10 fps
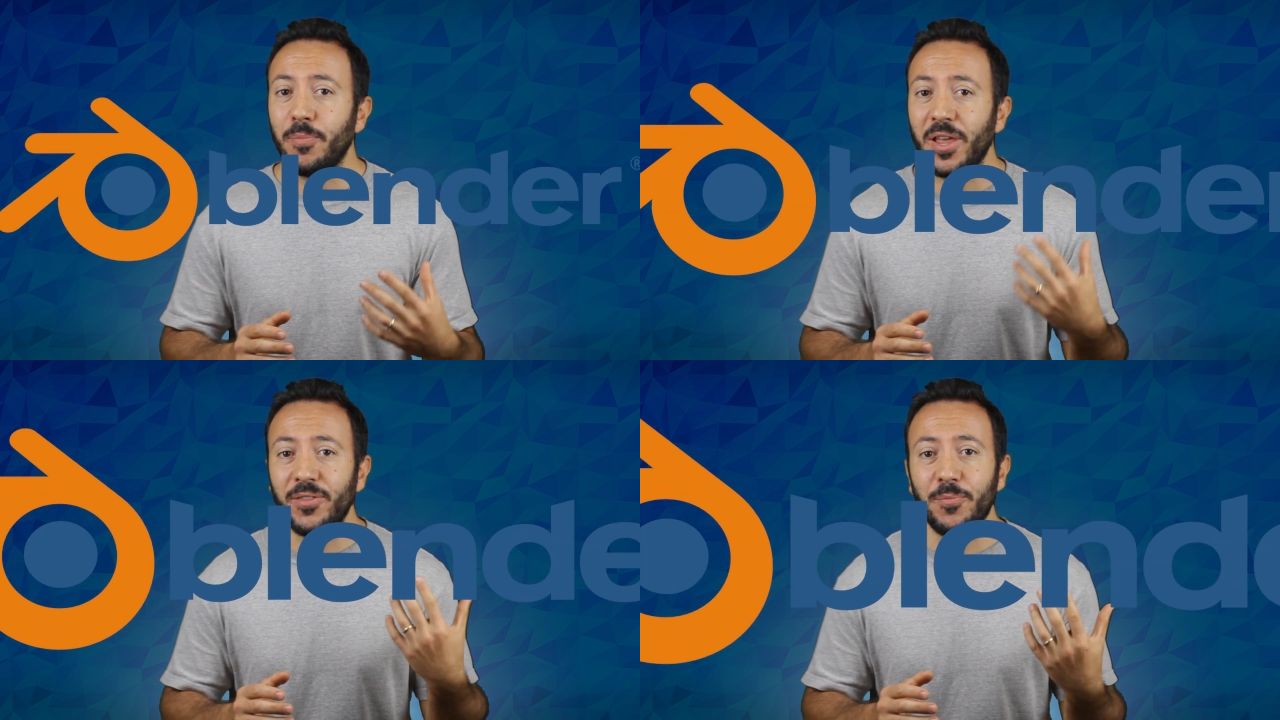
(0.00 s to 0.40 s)

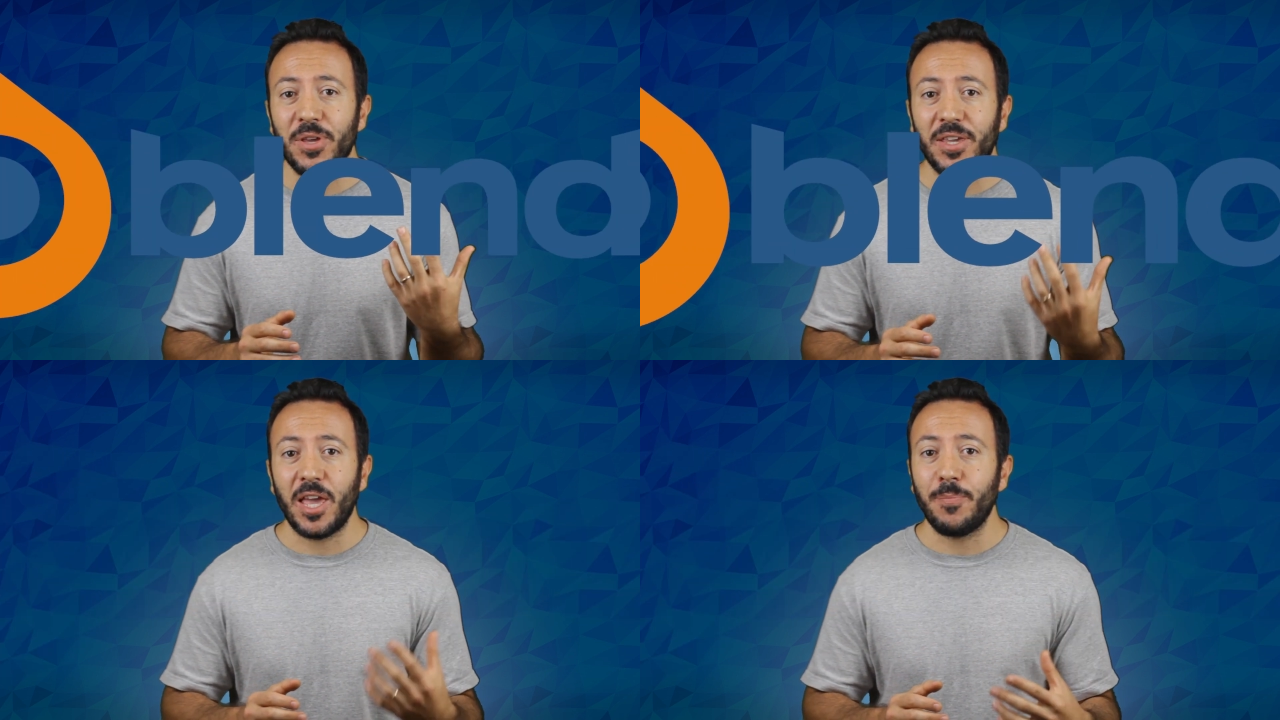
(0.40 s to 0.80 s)
Blender
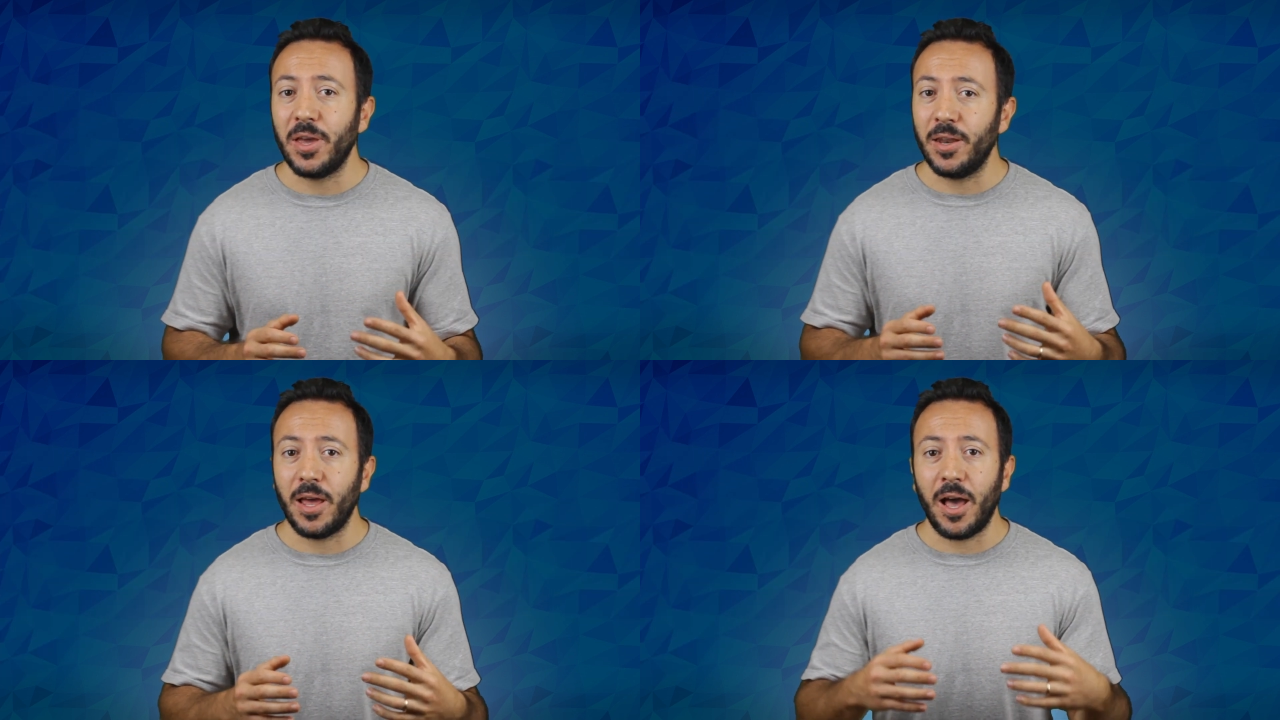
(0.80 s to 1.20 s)
became
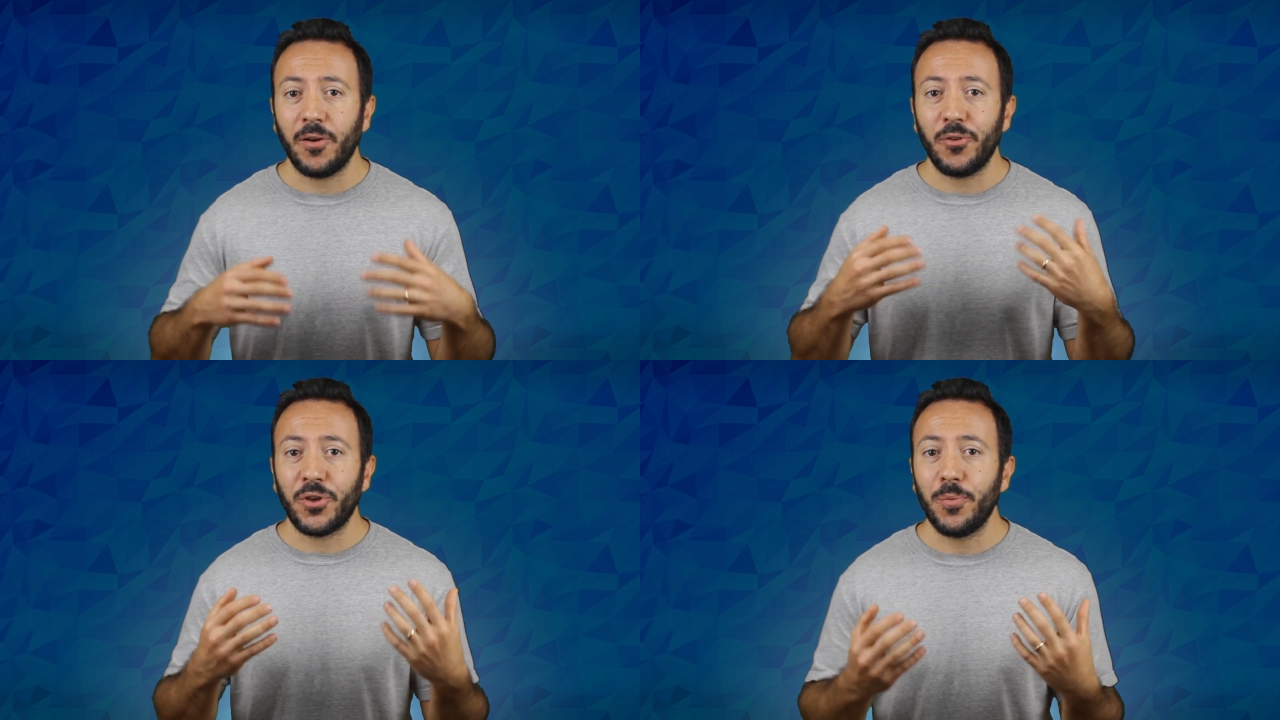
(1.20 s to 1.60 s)
an
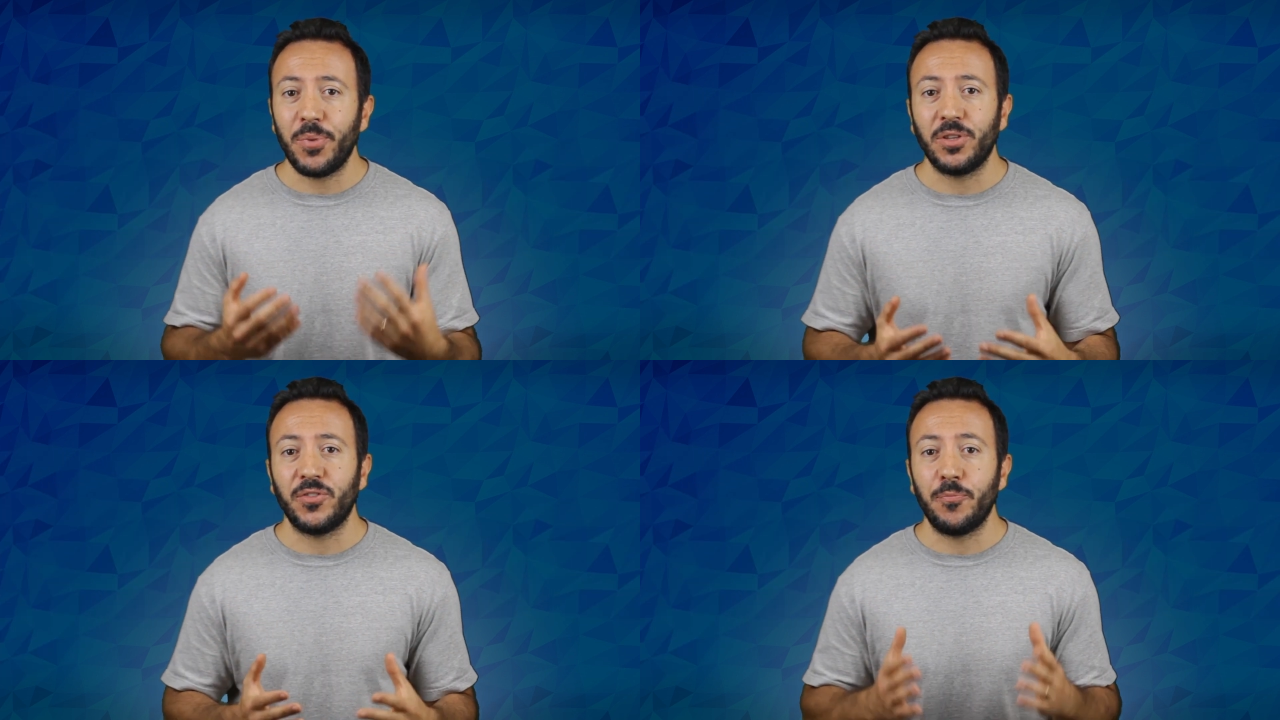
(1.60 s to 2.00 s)
highly
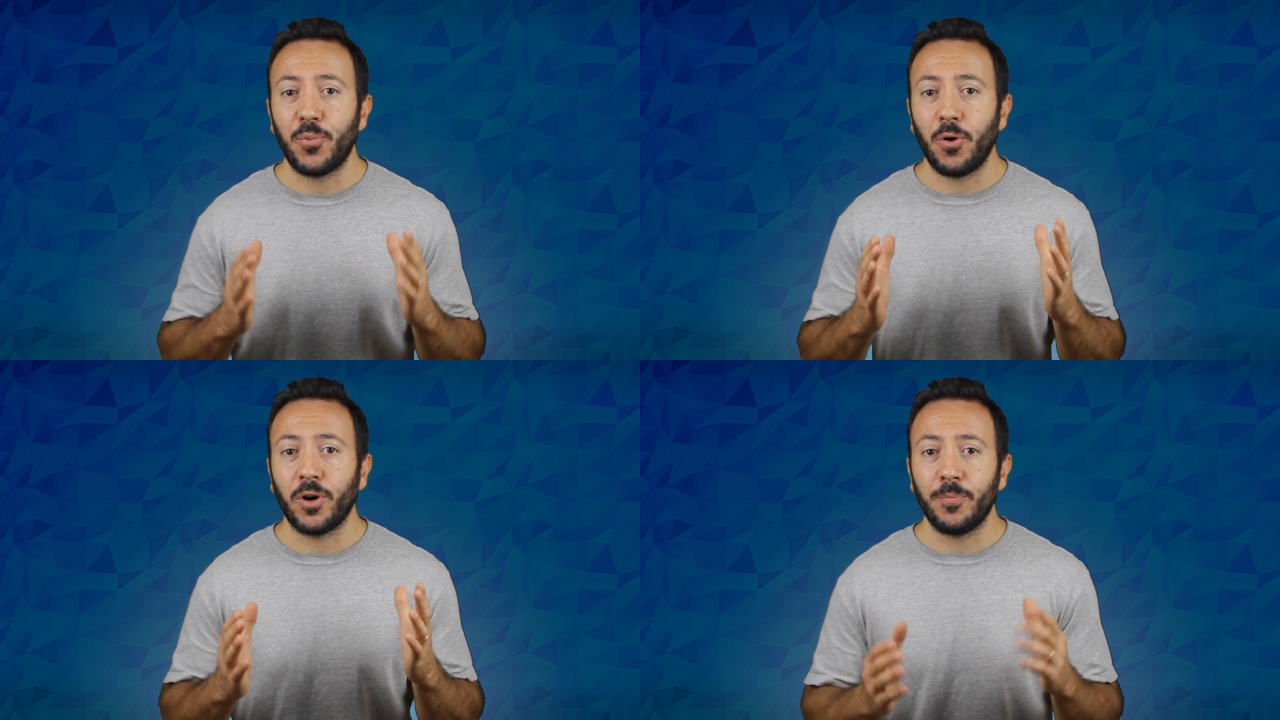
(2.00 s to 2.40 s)
competitive
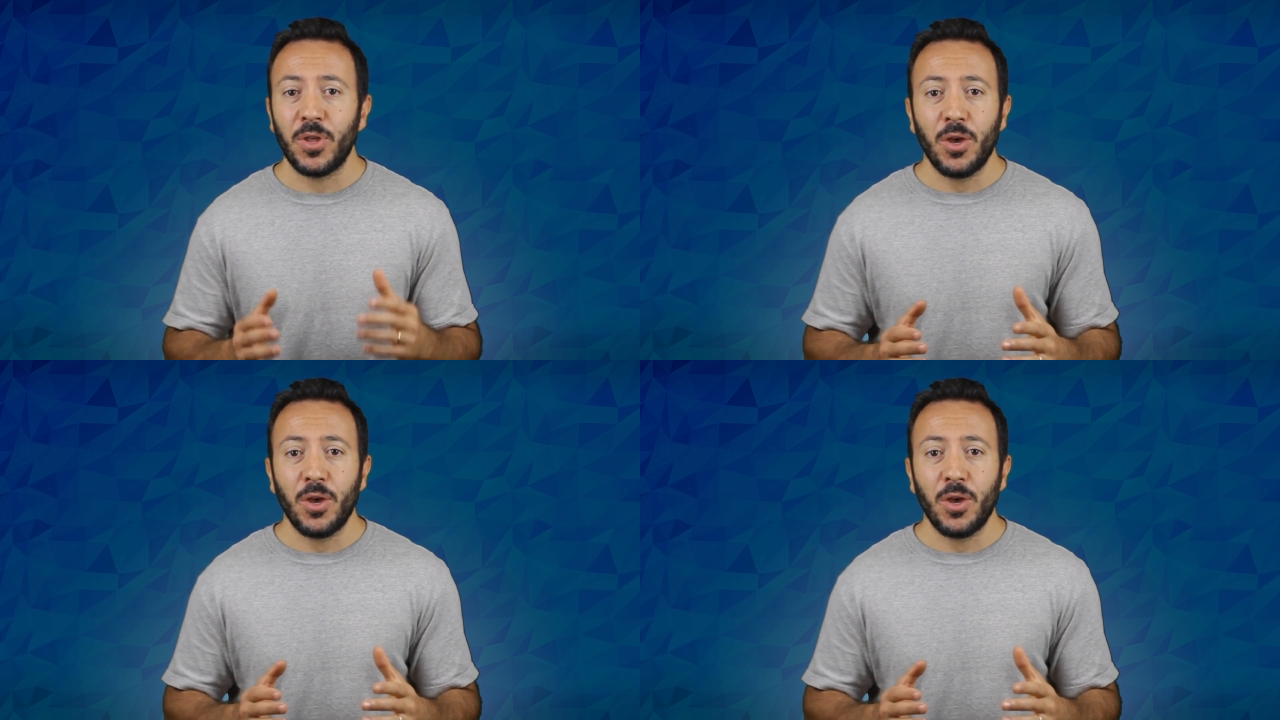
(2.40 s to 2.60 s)
program